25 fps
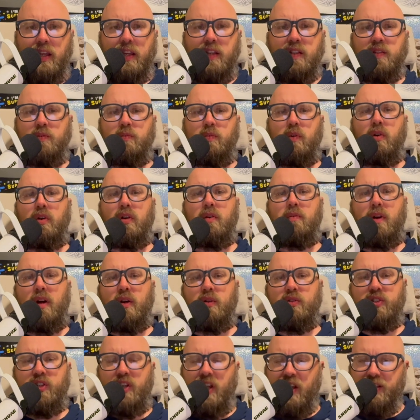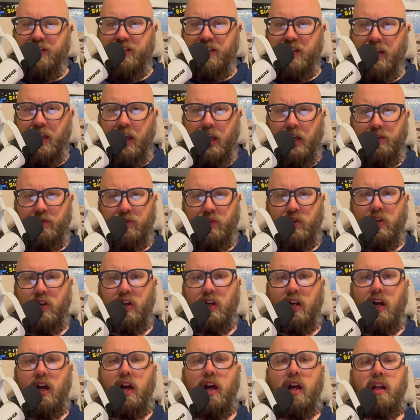He spoke about chasing after
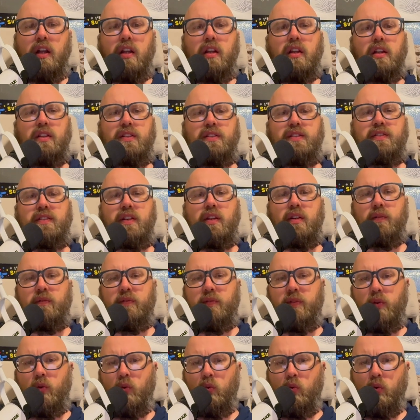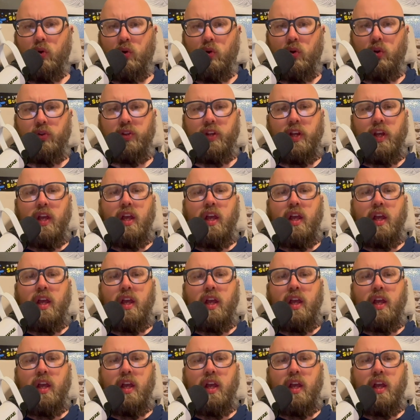God instead of the world.